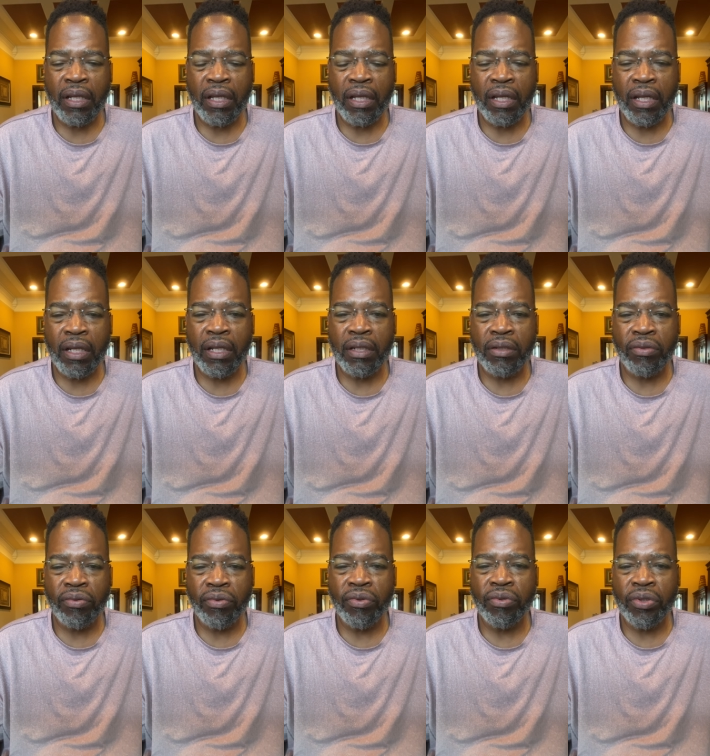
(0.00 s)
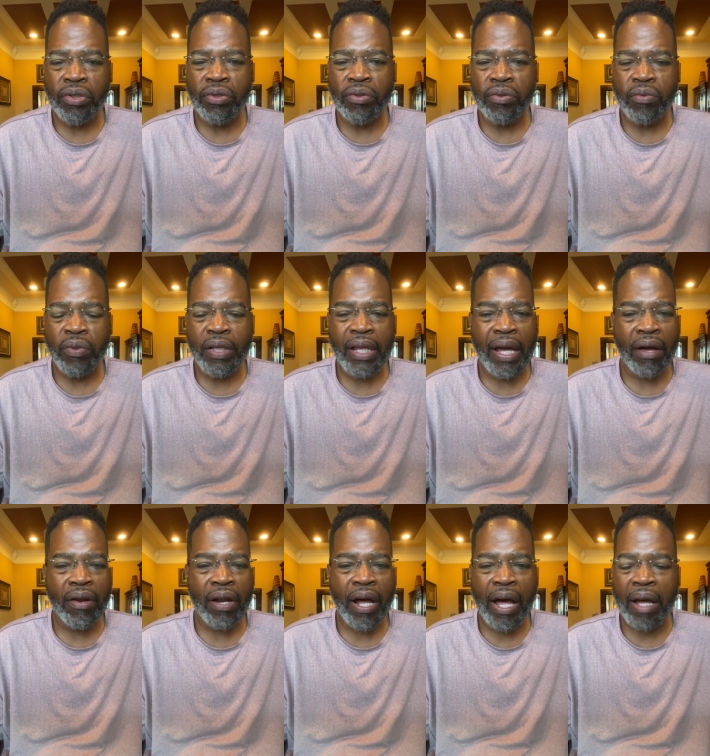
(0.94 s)
in and through you
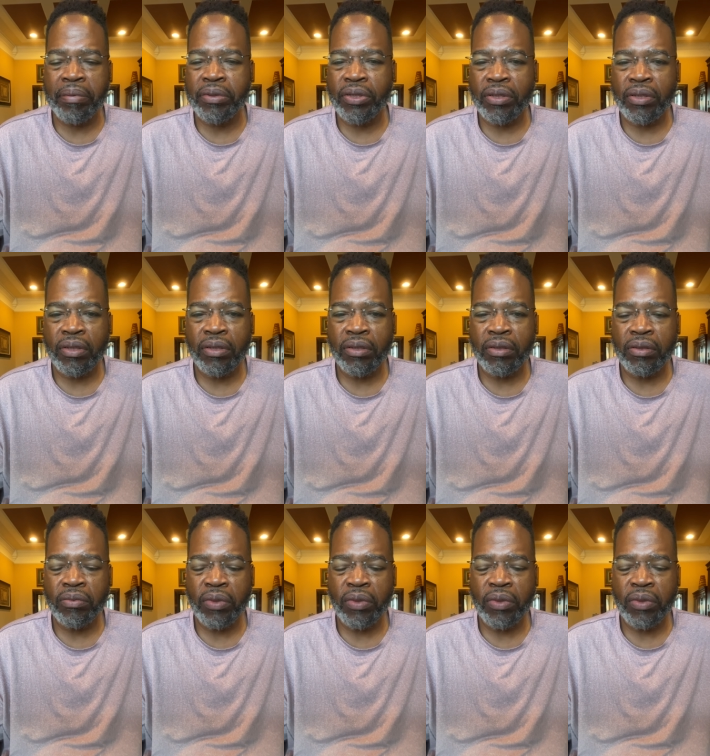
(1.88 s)
without obstacle,